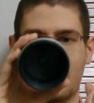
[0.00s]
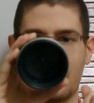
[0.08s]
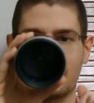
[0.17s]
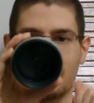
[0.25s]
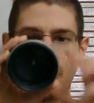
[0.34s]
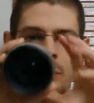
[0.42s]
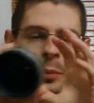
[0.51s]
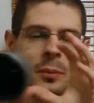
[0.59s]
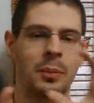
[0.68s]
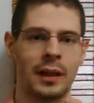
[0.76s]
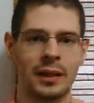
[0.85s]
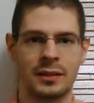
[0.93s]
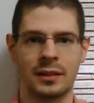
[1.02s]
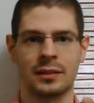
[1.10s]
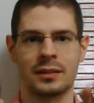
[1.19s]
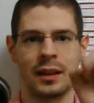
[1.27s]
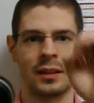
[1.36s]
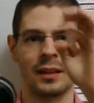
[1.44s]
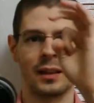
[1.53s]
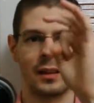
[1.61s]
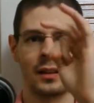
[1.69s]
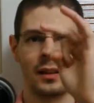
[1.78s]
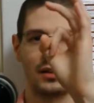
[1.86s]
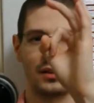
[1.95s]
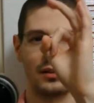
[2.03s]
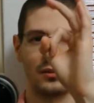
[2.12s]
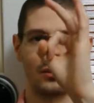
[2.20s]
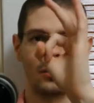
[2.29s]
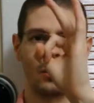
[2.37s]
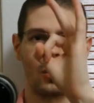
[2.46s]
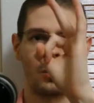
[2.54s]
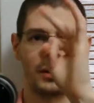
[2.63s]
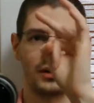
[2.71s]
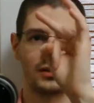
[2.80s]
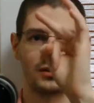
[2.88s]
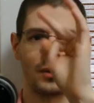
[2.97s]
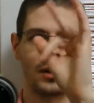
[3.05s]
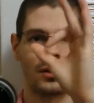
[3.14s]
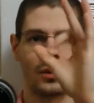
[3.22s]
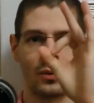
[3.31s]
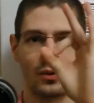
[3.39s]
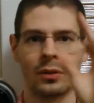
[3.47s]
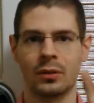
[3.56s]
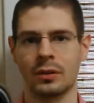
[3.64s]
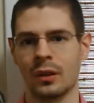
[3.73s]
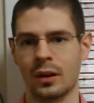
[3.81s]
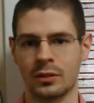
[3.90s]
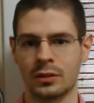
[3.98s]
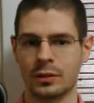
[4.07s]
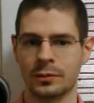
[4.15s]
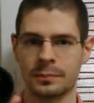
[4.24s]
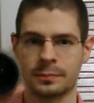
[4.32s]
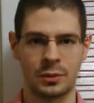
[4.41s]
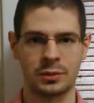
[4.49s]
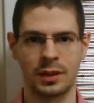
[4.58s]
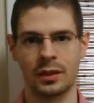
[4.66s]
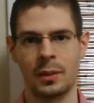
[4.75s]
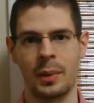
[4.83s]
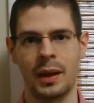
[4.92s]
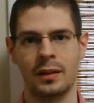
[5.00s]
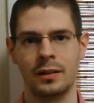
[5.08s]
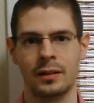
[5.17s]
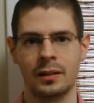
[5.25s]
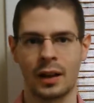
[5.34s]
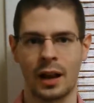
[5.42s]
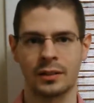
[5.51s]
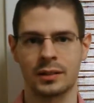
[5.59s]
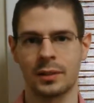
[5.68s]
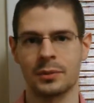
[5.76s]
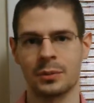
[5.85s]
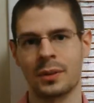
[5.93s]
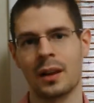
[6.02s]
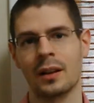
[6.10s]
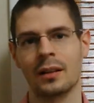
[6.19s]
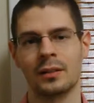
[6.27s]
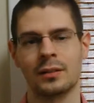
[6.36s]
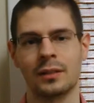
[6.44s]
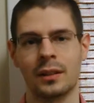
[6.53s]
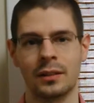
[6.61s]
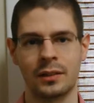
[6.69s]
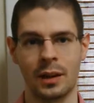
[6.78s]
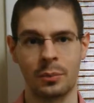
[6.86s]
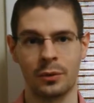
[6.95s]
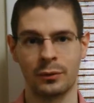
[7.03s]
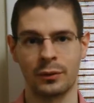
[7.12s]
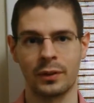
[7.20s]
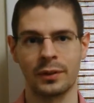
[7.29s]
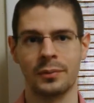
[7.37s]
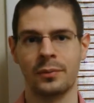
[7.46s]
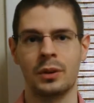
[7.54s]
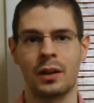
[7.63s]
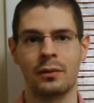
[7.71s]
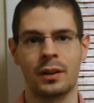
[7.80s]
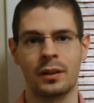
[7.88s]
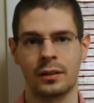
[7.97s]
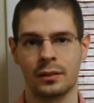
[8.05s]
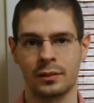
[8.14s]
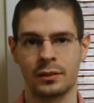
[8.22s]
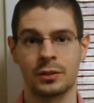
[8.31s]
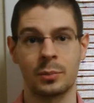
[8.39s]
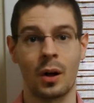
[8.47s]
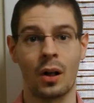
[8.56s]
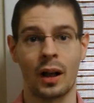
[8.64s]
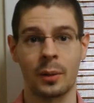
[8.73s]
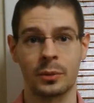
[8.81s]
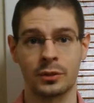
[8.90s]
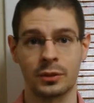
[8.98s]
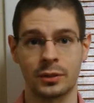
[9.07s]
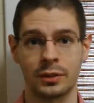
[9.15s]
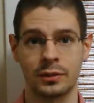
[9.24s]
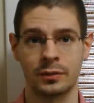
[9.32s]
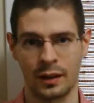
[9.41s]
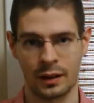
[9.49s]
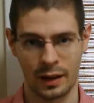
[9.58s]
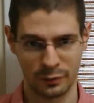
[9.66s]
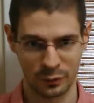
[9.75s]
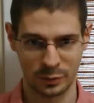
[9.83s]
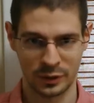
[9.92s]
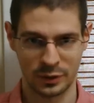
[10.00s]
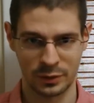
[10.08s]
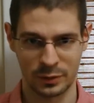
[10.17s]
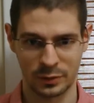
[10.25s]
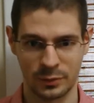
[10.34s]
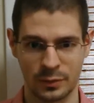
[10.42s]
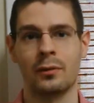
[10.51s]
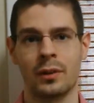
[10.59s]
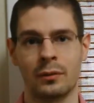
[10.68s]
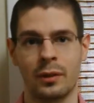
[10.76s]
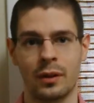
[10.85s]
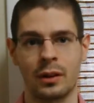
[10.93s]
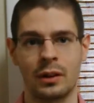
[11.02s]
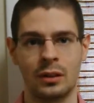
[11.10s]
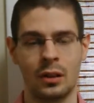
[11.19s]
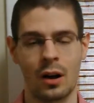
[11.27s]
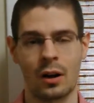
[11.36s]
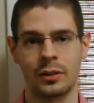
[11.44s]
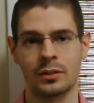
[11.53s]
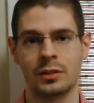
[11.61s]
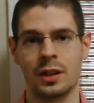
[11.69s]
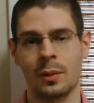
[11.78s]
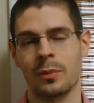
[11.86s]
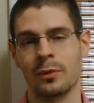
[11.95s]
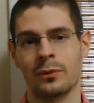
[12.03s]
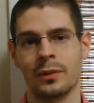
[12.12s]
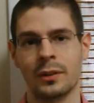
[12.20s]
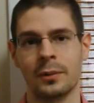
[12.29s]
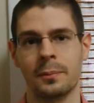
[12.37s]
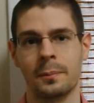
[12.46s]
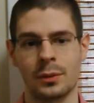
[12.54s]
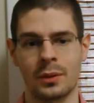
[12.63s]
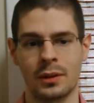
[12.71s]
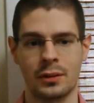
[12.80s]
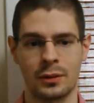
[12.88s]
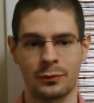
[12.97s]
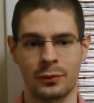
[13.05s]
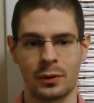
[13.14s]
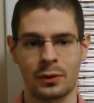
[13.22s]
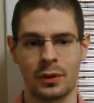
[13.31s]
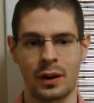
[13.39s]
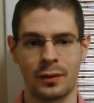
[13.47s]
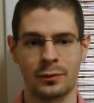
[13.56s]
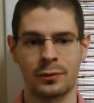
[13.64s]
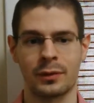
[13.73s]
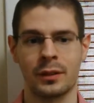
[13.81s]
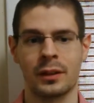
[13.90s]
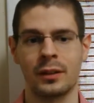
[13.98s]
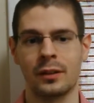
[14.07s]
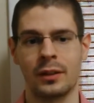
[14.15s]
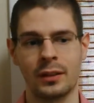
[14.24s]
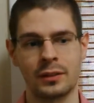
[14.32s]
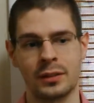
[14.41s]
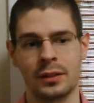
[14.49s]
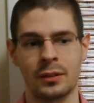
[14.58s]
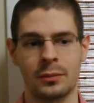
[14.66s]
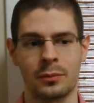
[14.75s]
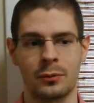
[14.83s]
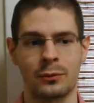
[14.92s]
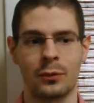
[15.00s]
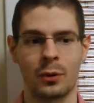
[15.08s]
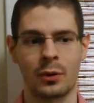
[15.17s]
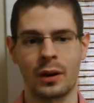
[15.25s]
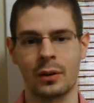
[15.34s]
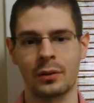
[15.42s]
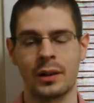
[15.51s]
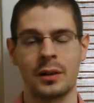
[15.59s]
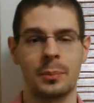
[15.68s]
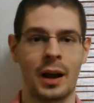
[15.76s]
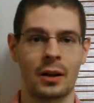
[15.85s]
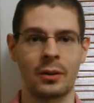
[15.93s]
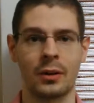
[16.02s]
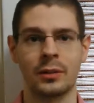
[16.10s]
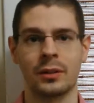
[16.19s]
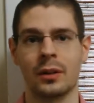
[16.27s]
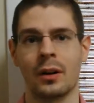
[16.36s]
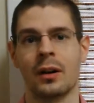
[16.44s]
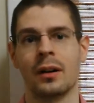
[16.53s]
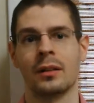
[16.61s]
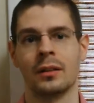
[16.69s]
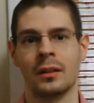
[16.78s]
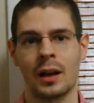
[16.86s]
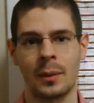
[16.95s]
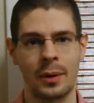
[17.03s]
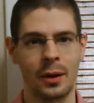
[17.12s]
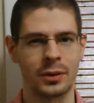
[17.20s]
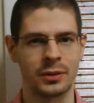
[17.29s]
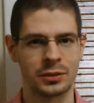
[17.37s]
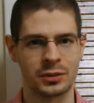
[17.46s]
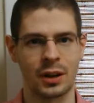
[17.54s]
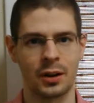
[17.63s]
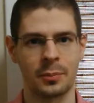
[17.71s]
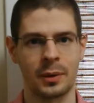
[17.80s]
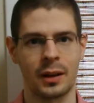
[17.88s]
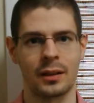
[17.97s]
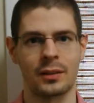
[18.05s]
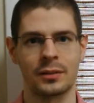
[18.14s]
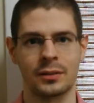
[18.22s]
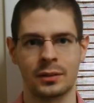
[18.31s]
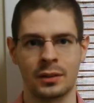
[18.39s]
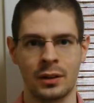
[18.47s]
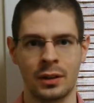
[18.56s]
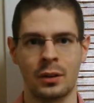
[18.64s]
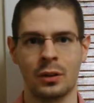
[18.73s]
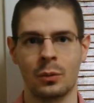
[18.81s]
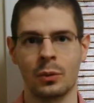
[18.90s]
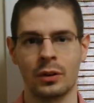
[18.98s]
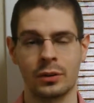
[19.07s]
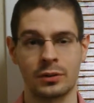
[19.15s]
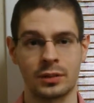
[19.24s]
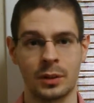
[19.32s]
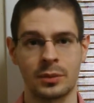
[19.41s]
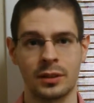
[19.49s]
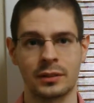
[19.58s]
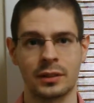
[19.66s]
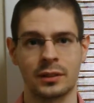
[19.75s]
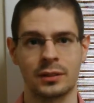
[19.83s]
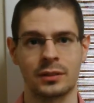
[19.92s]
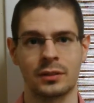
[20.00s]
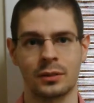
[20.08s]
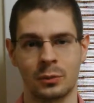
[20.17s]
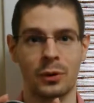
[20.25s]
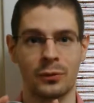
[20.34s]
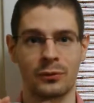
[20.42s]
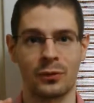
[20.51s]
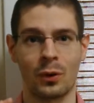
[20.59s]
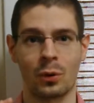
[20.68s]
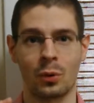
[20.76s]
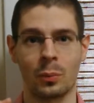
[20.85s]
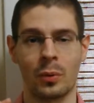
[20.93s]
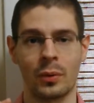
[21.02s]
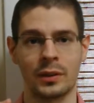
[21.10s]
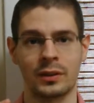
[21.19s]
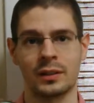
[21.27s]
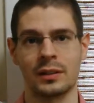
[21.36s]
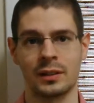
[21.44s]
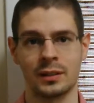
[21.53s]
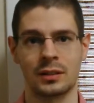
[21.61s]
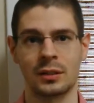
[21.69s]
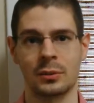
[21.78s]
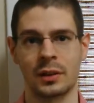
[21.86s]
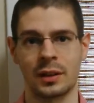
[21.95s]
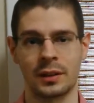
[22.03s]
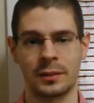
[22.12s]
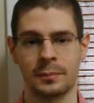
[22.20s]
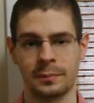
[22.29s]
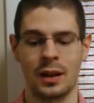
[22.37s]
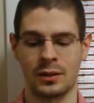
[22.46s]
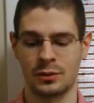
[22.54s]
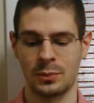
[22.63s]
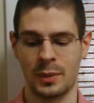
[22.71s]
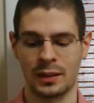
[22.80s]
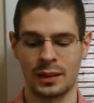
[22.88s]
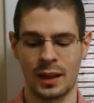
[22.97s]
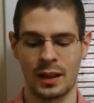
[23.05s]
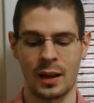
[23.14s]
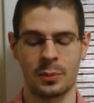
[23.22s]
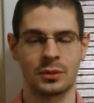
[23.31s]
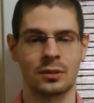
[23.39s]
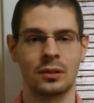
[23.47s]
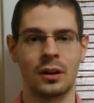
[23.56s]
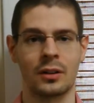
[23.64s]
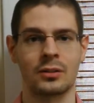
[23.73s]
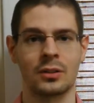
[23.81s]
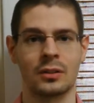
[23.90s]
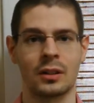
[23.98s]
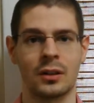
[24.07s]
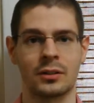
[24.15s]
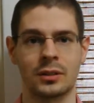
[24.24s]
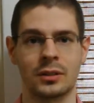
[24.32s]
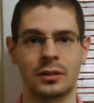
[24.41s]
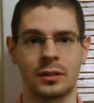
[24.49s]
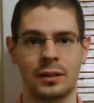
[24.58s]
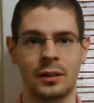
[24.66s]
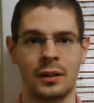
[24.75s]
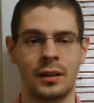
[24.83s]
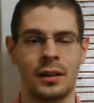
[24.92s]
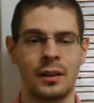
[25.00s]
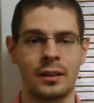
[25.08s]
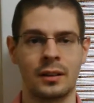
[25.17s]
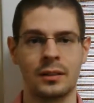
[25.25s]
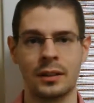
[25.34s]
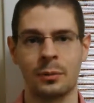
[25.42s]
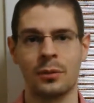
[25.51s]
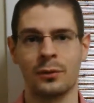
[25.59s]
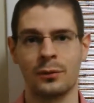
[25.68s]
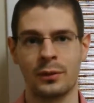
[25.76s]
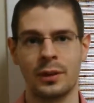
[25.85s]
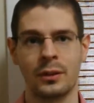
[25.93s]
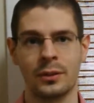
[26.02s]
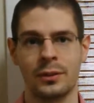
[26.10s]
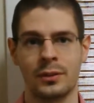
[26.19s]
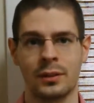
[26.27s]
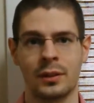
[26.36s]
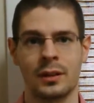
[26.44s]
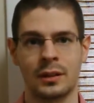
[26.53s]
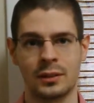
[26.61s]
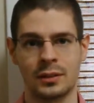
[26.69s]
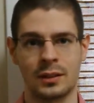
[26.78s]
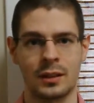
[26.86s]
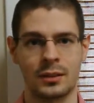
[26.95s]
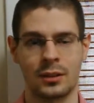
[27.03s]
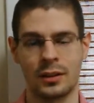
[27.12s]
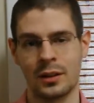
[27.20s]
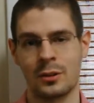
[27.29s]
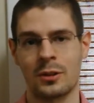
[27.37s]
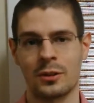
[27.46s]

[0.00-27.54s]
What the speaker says: it has multiple blades inside that make the opening smaller or larger. As I was saying, the main concept of that is the depth of field. When you have a small aperture, at like f22, you have a very large depth of field. So in your photograph, things in the foreground and background are about as sharp as where your subject is. Your focal point is located. But as you make that aperture larger and larger, the depth of field gets thinner and